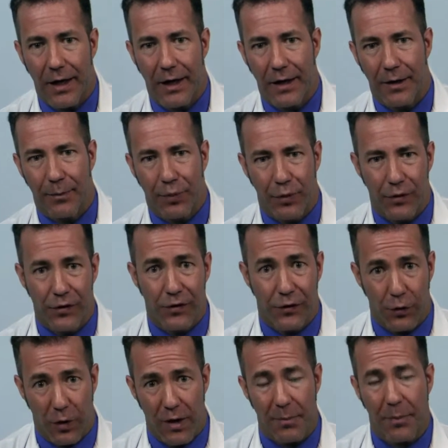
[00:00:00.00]
It improves
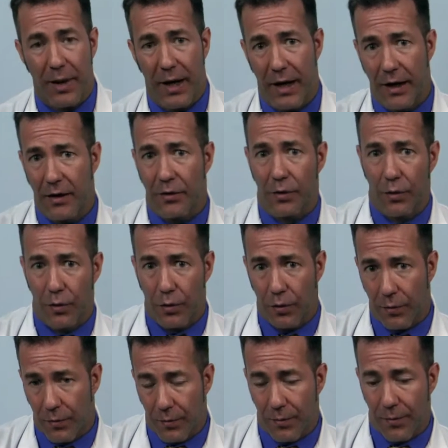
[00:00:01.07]
joint pain
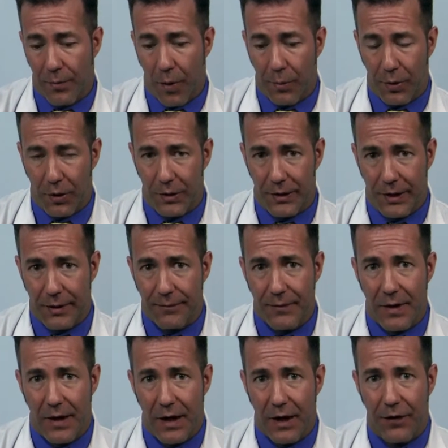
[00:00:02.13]
or mobility.
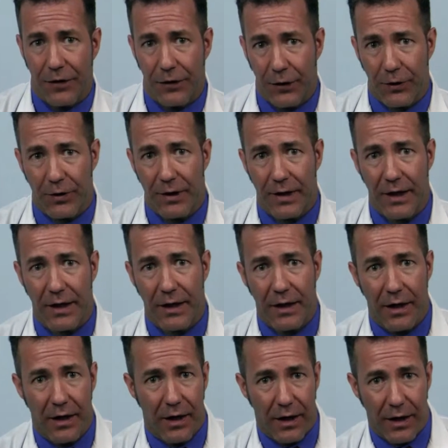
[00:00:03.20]
And thirdly,
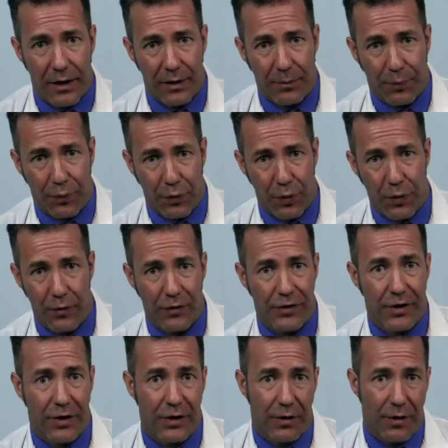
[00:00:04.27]
it
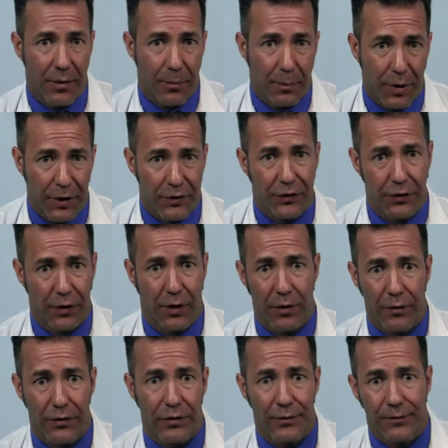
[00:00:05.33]
improves pinched
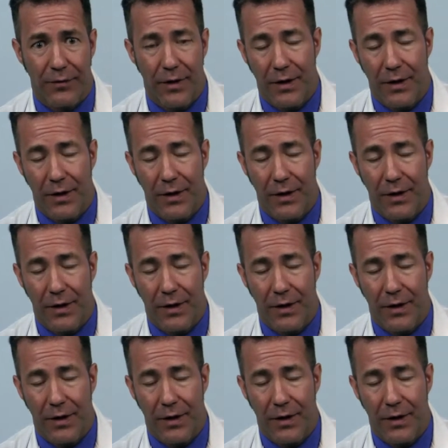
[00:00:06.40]
nerves.